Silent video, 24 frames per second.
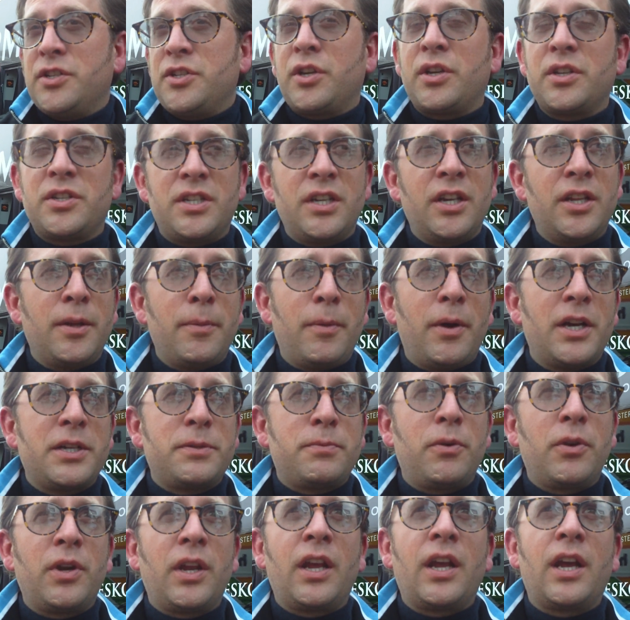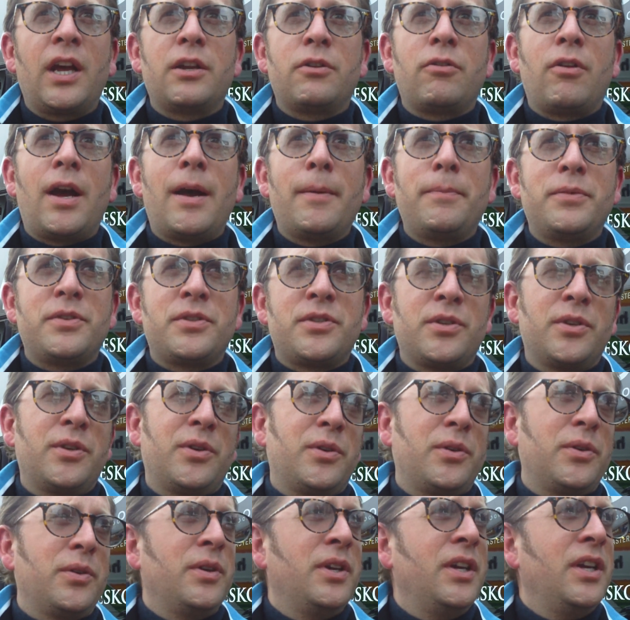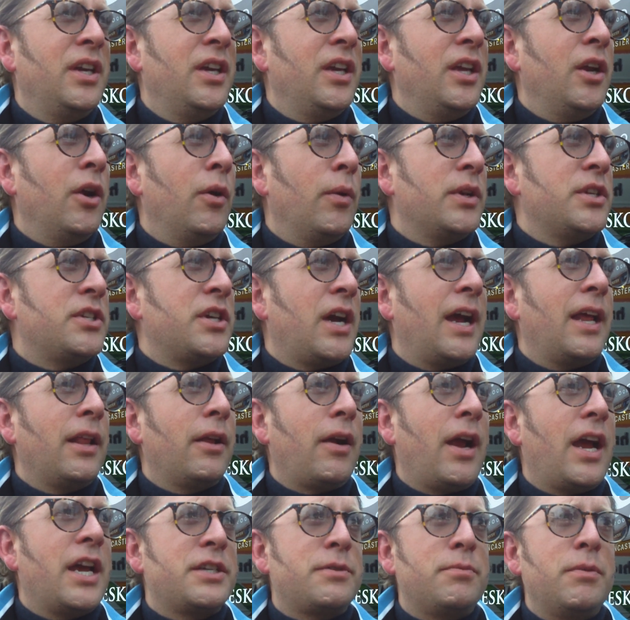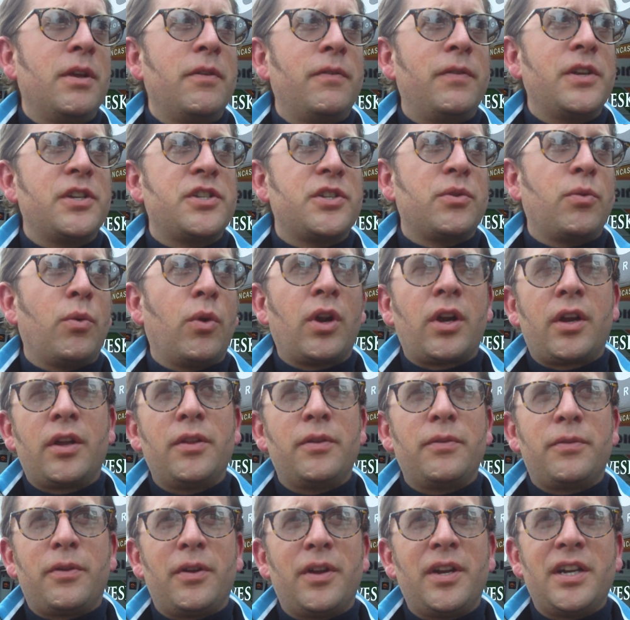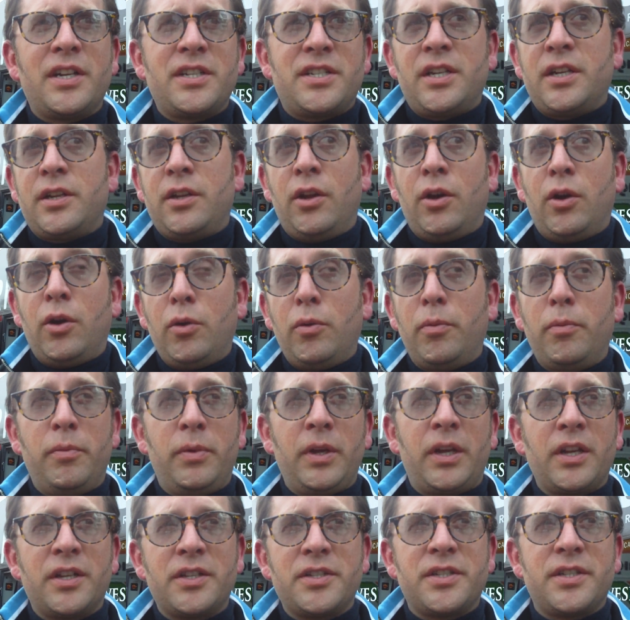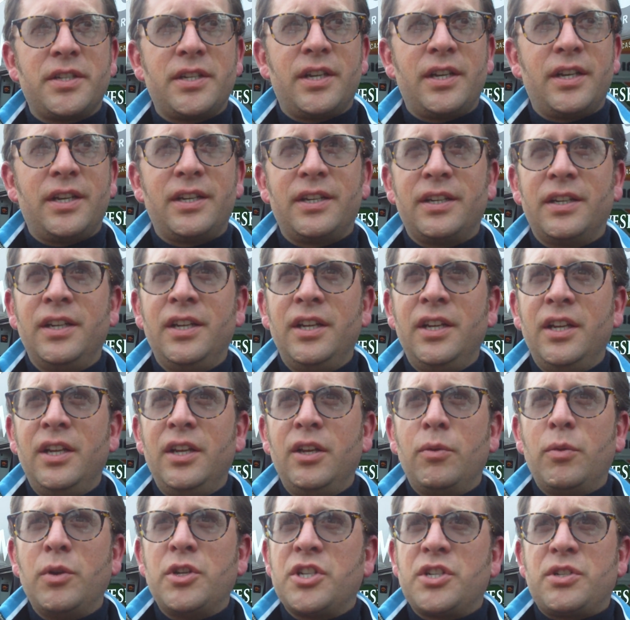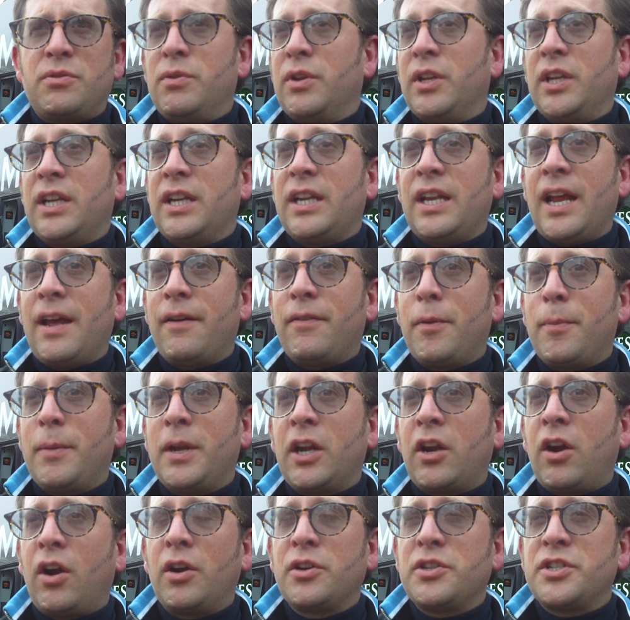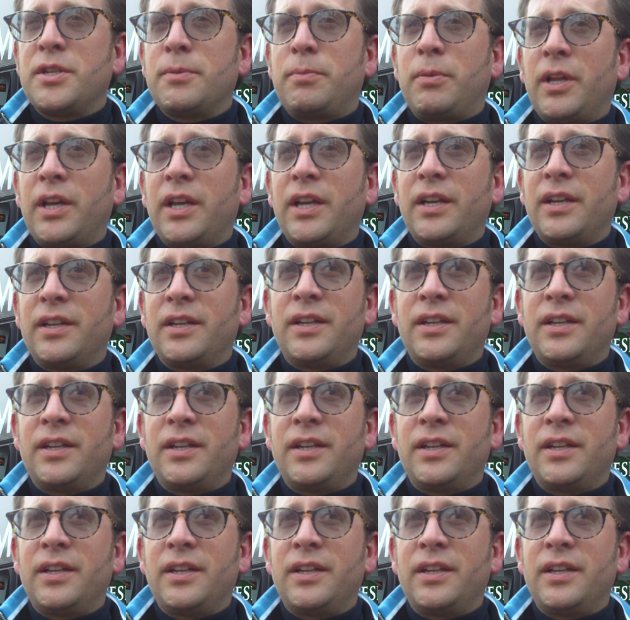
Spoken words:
As you could see in the Vosburg, he got dropped. So, you know, when Tyler asked me if he should work on the front, I said no, because we just really didn't have that many cards to play.